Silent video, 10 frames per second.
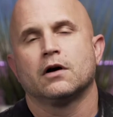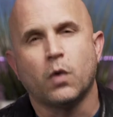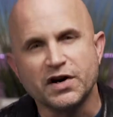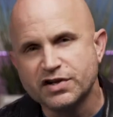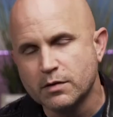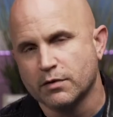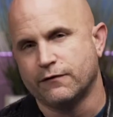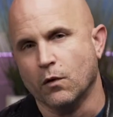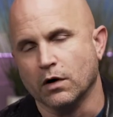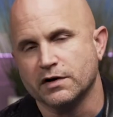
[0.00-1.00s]
Question number
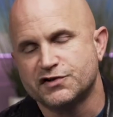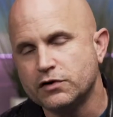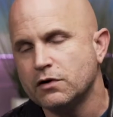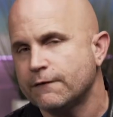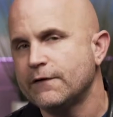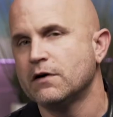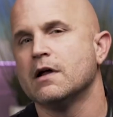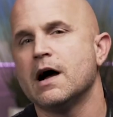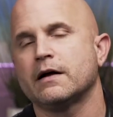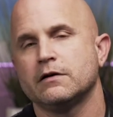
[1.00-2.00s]
4, do you feel
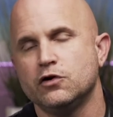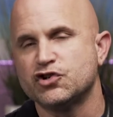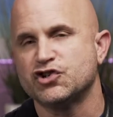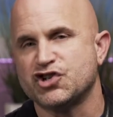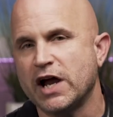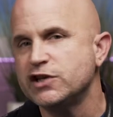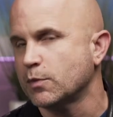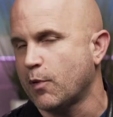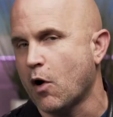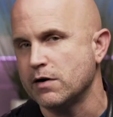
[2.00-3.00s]
like you should change your
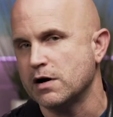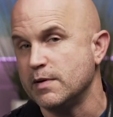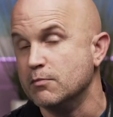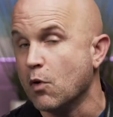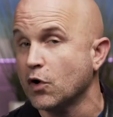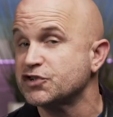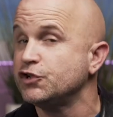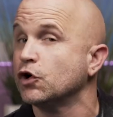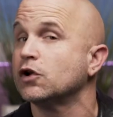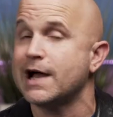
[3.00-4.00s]
partner to be more to
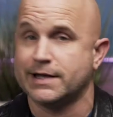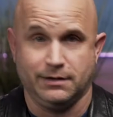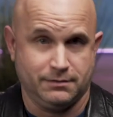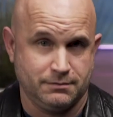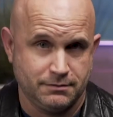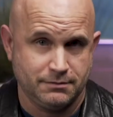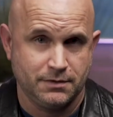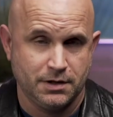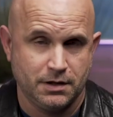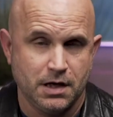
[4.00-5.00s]
your liking?
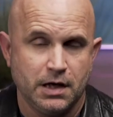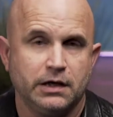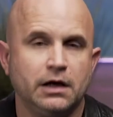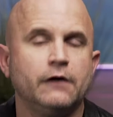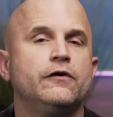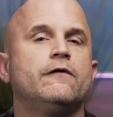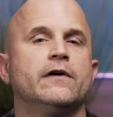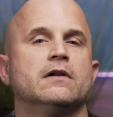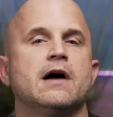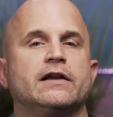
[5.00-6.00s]
If you
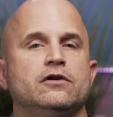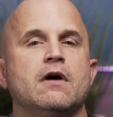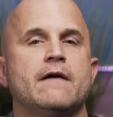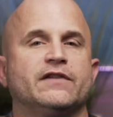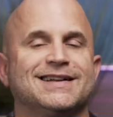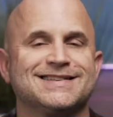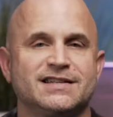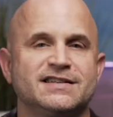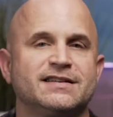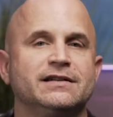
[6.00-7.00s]
feel like you have to
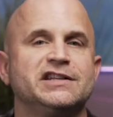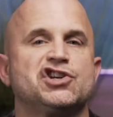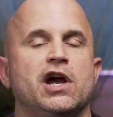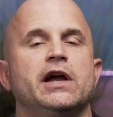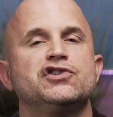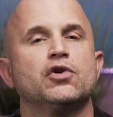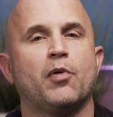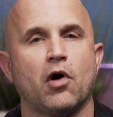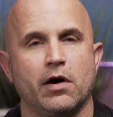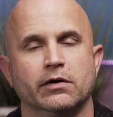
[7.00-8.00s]
consistently change your
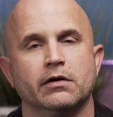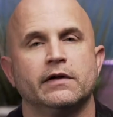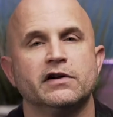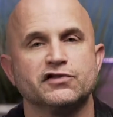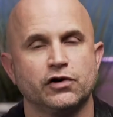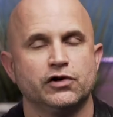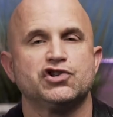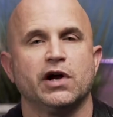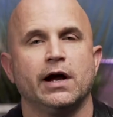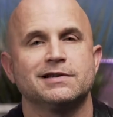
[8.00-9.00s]
partner, then there's a good
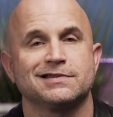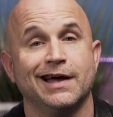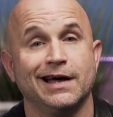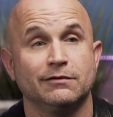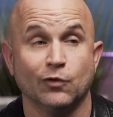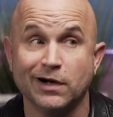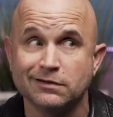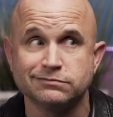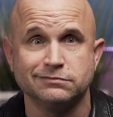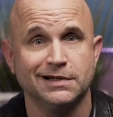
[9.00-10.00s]
chance that,
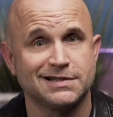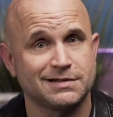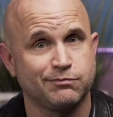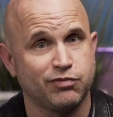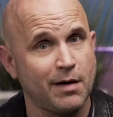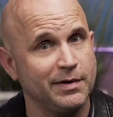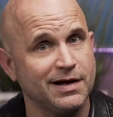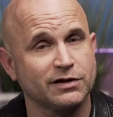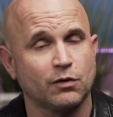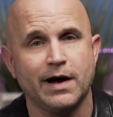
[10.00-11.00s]
well, it's probably
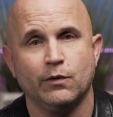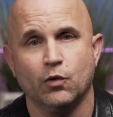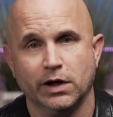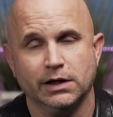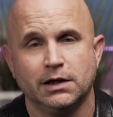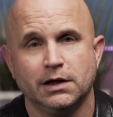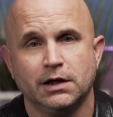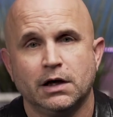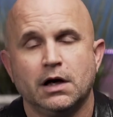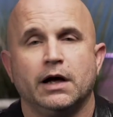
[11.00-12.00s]
not the right one.
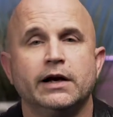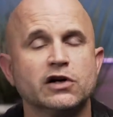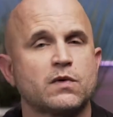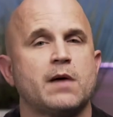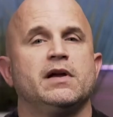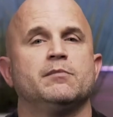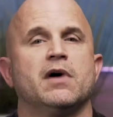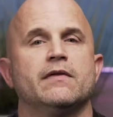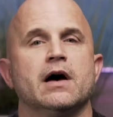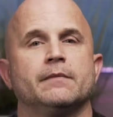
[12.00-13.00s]
And here's what I mean
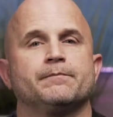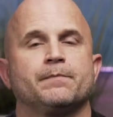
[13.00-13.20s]
by that.